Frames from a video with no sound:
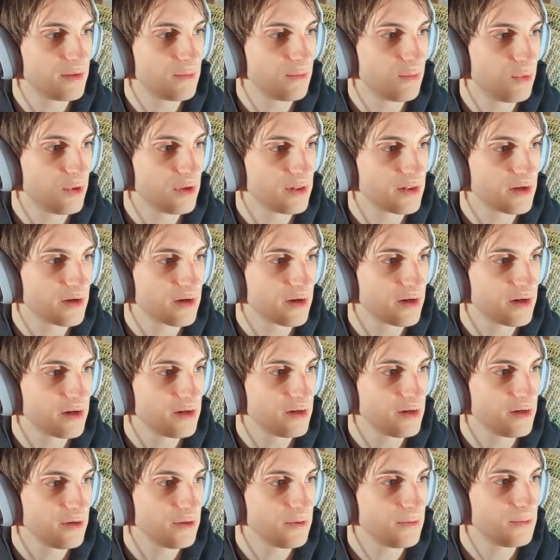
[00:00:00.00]
what they're gonna
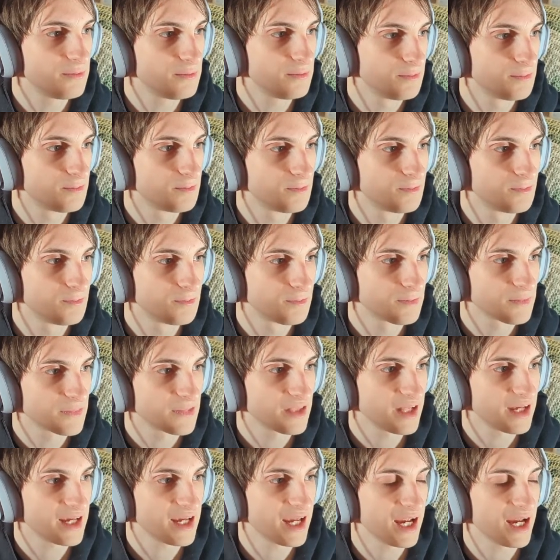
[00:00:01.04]
do.
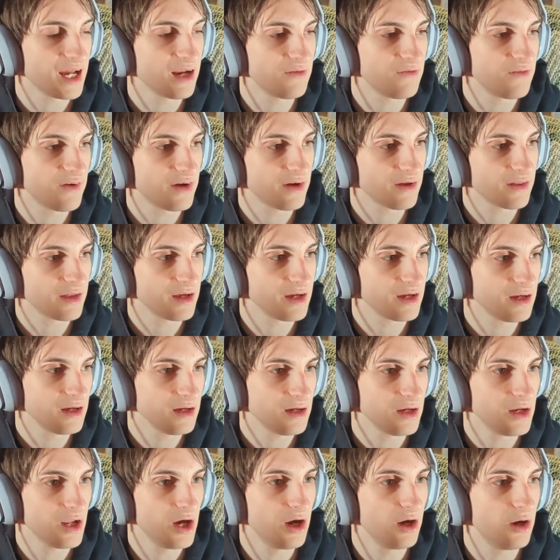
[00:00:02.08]
They can
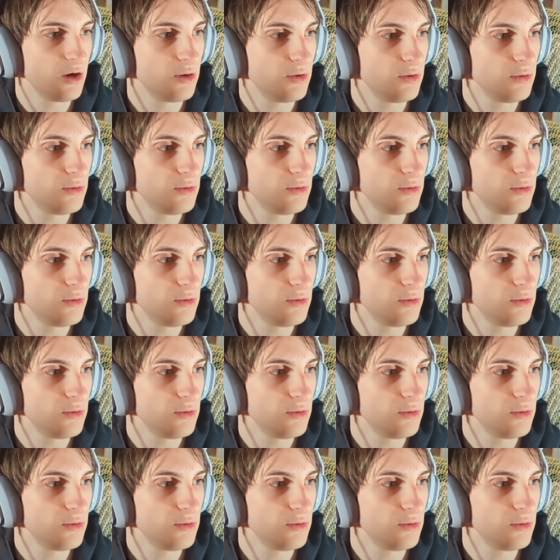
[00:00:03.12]
Fairlii? No.